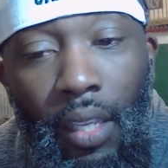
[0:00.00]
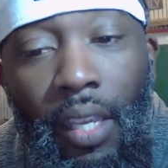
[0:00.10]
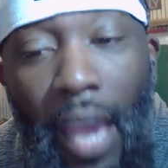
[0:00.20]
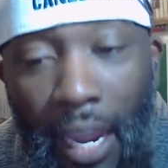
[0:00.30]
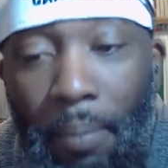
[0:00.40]

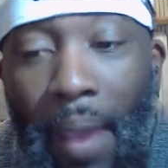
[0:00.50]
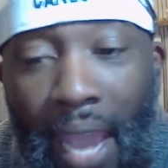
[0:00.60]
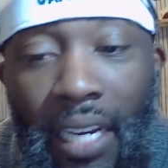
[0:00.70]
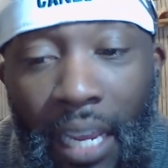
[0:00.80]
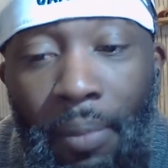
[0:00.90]
He got a
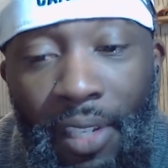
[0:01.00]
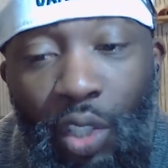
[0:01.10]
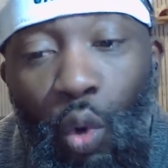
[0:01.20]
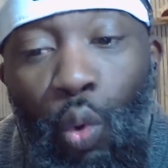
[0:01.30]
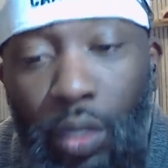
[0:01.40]
bad name in the
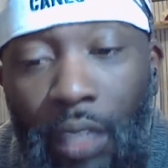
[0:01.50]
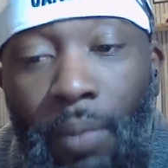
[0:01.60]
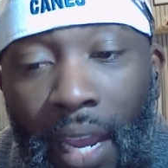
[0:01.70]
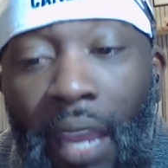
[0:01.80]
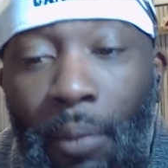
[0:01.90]
schools in
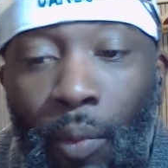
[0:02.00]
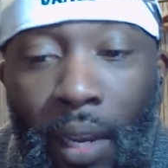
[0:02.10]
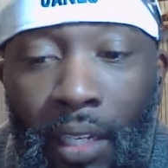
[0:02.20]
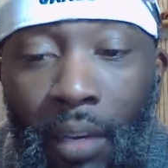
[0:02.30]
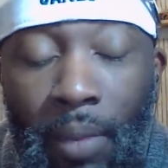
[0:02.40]
Miami
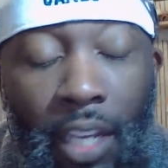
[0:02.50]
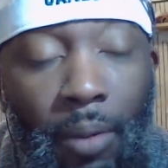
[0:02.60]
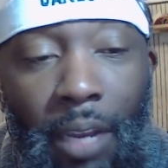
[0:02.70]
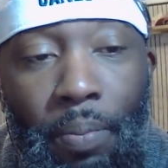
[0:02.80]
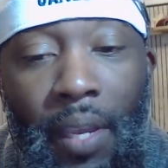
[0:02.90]
right now, man. Ain't
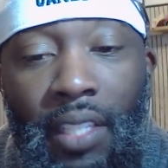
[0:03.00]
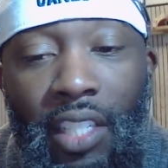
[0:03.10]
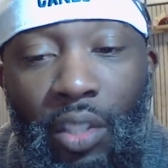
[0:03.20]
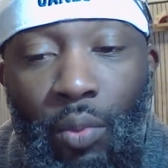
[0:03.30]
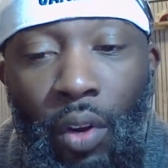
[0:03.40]
nobody paying
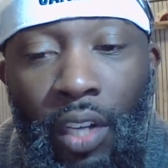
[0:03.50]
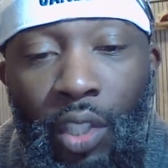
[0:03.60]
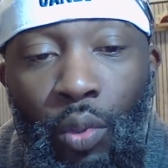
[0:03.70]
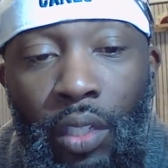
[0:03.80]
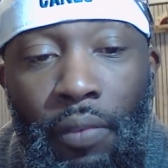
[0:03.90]
attention to Ron
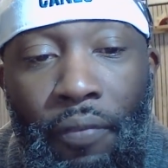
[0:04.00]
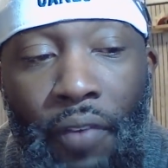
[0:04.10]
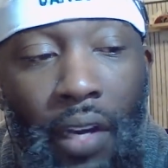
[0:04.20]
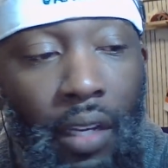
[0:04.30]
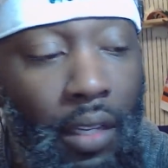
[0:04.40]
Dugas.
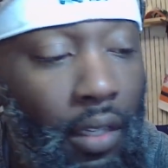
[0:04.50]
Fuck.